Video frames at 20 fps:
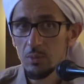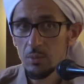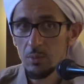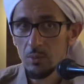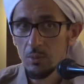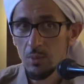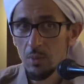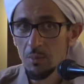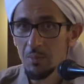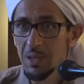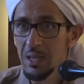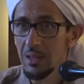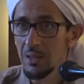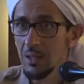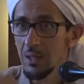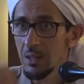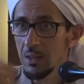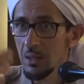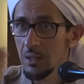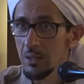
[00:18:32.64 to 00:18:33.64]
The
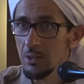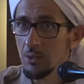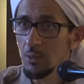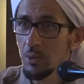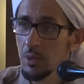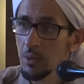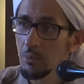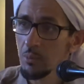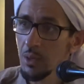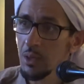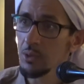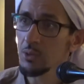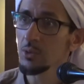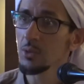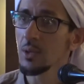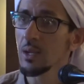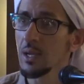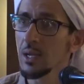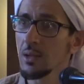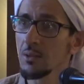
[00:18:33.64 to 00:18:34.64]
meeting that you are about
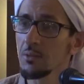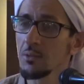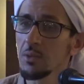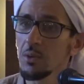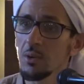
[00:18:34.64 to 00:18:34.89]
to have,